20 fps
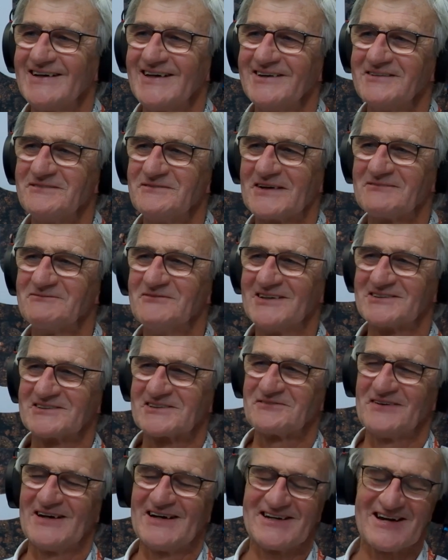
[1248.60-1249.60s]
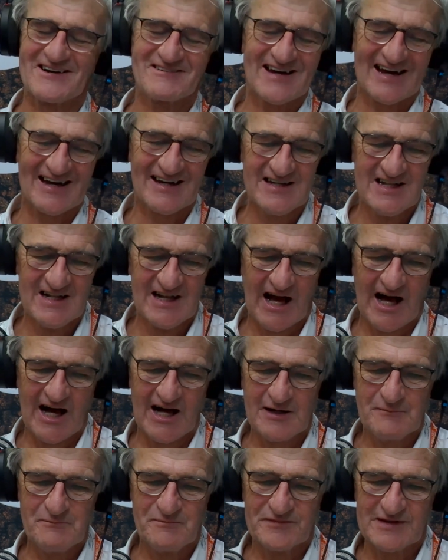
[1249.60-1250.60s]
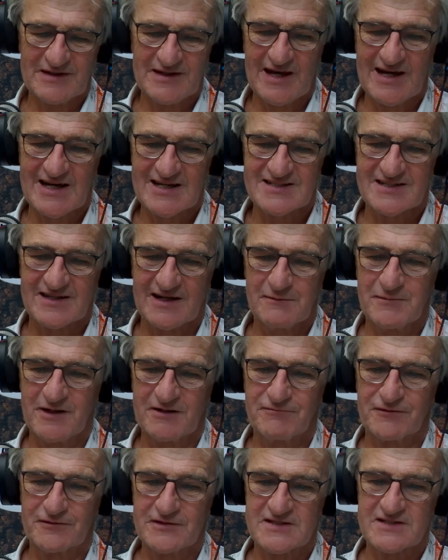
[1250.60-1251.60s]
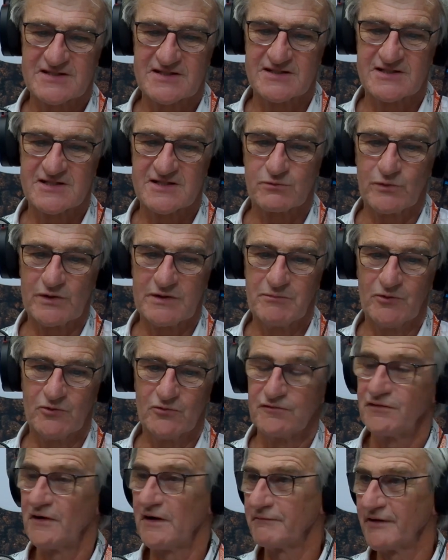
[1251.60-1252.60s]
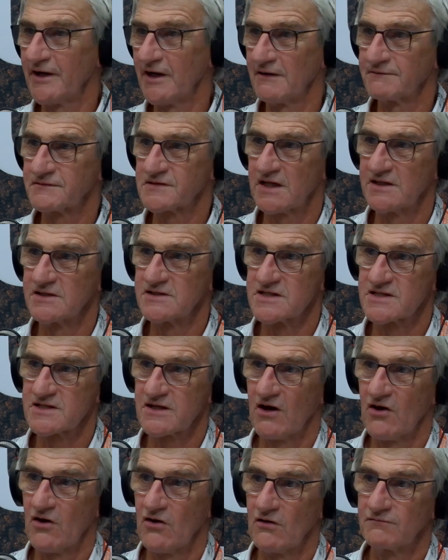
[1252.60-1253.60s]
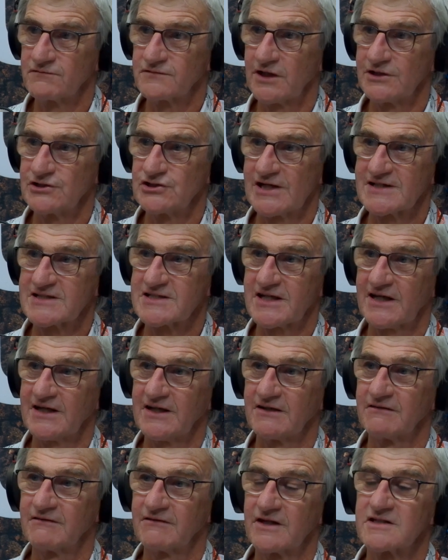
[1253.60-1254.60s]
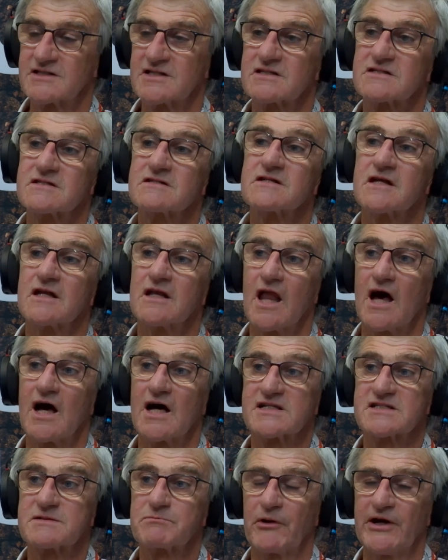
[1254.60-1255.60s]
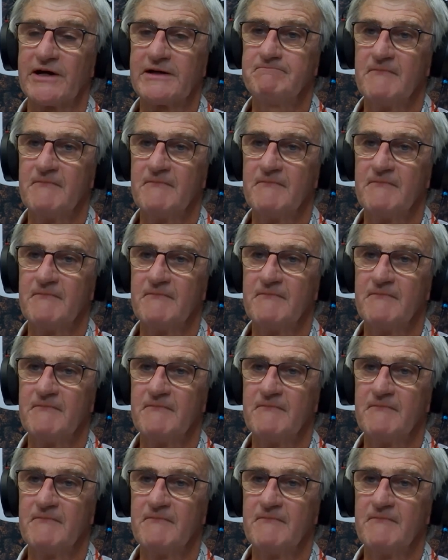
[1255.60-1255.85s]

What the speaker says: Are you a big mulch fan? Okay. Yes. I mean, for instance, we bought 5.5 tons of digestate this last spring.